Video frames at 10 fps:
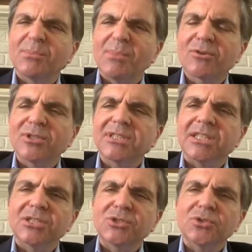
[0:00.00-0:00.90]

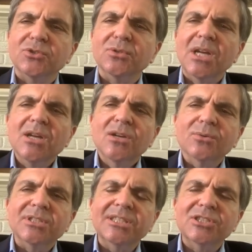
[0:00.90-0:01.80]
democracies to
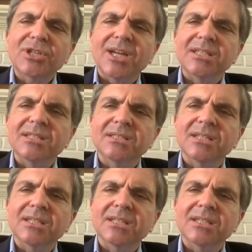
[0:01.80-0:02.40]
resist Chinese